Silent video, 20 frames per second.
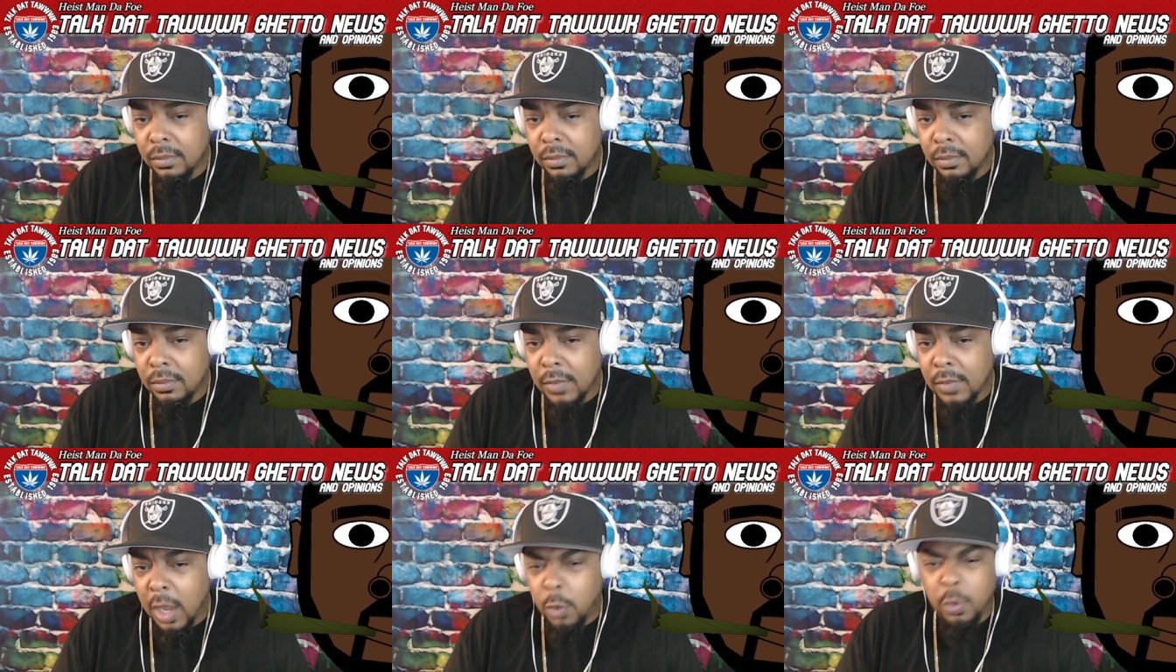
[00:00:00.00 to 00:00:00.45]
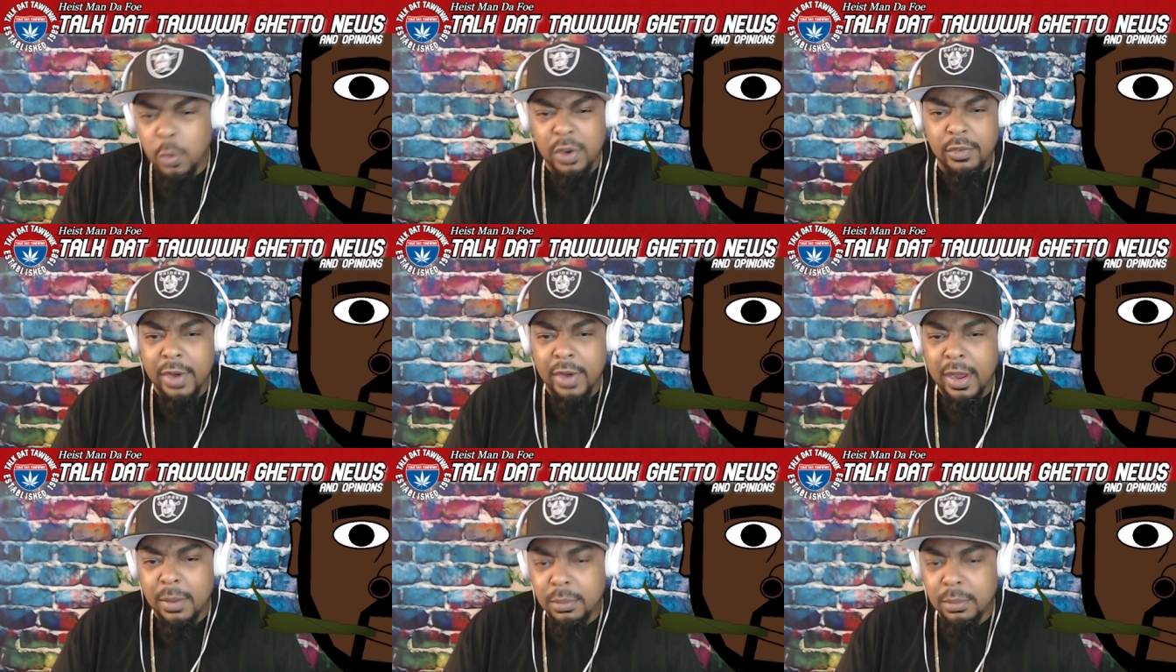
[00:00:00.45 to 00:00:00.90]
I quit
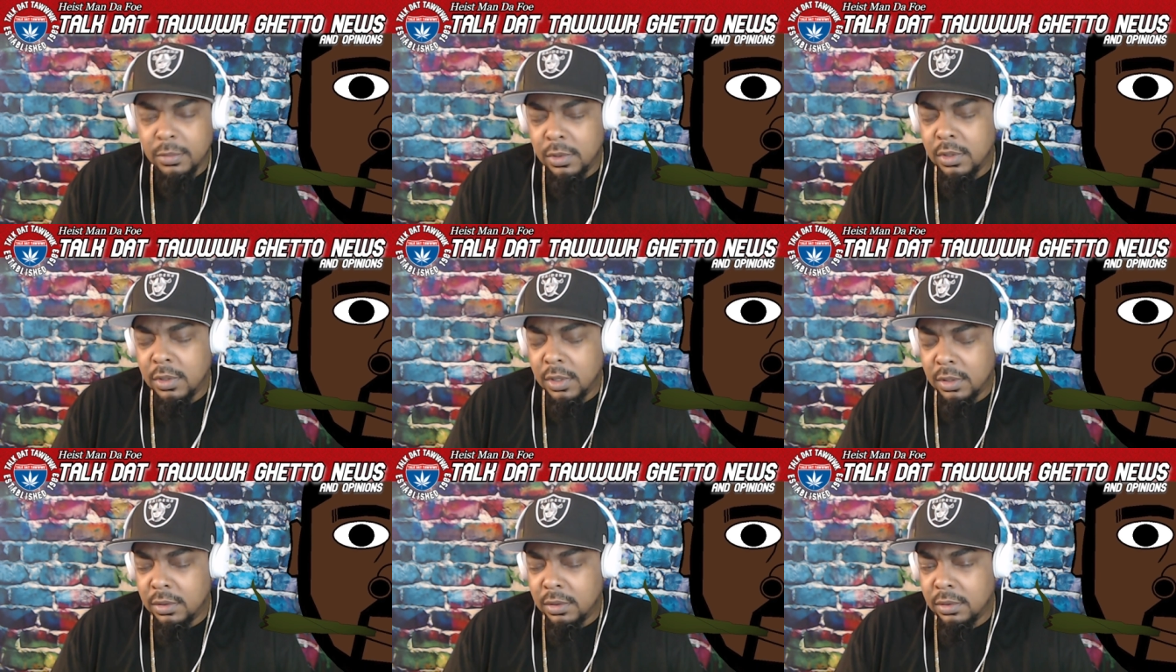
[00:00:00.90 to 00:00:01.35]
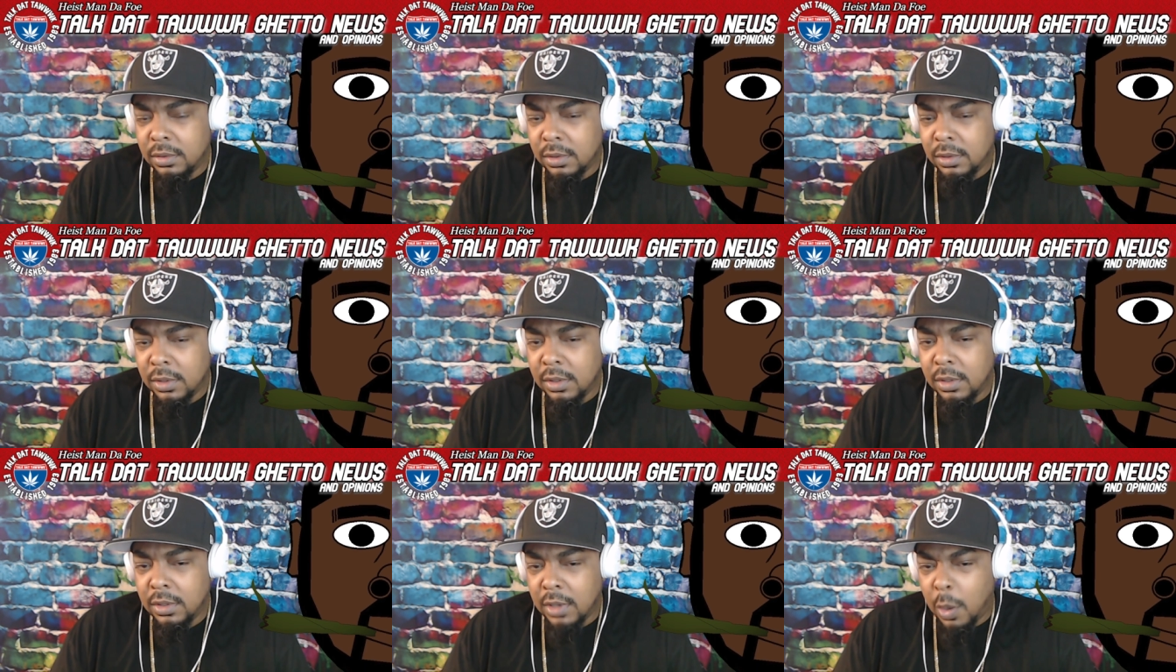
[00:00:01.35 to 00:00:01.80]
rap. You know,
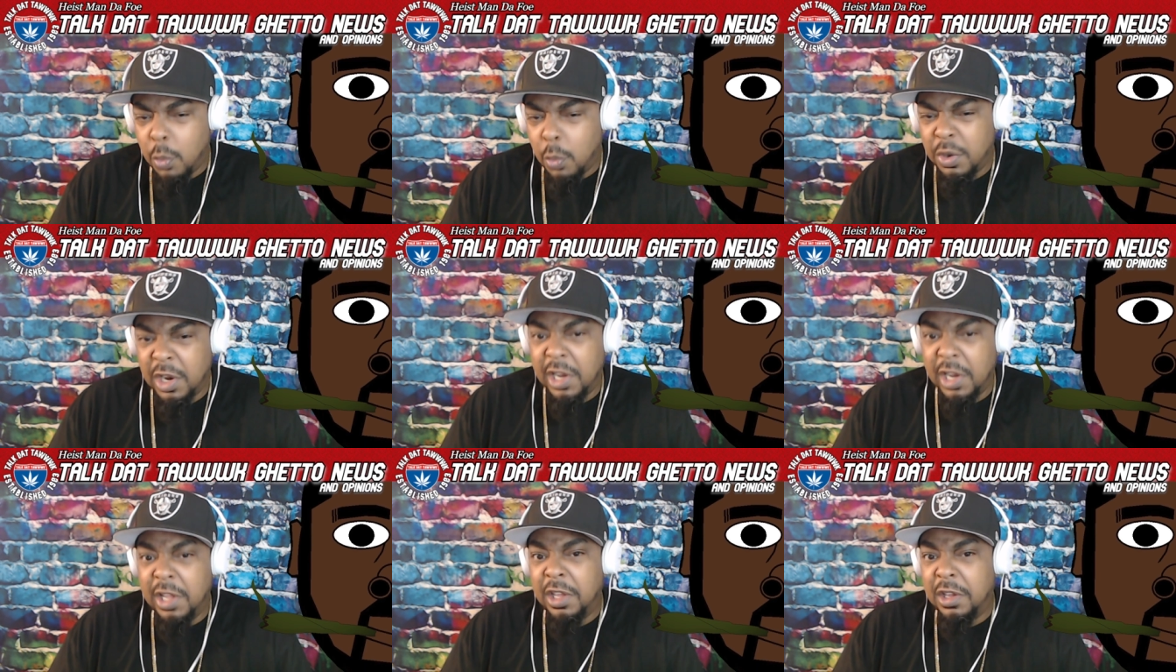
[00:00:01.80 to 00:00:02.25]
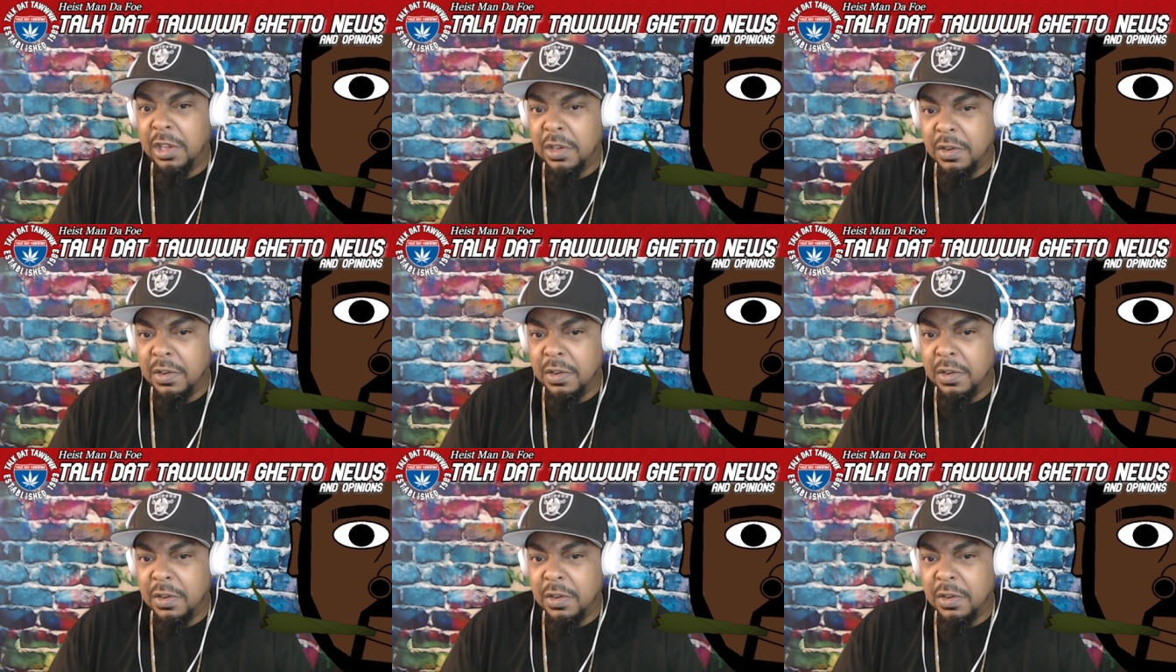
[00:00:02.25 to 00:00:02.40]
I want to live.